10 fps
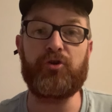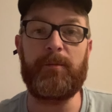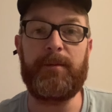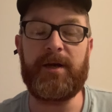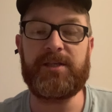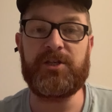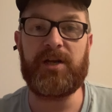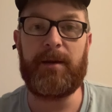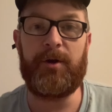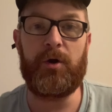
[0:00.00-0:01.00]
drop me a message
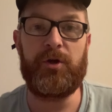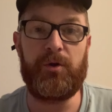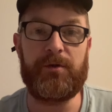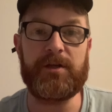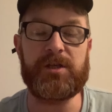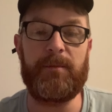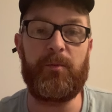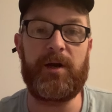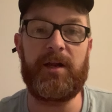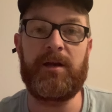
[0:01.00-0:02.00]
and let me know who you think is going to be
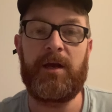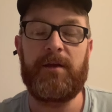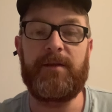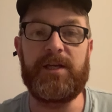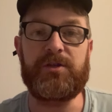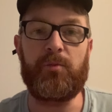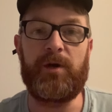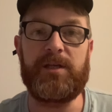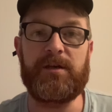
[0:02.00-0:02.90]
winning this week's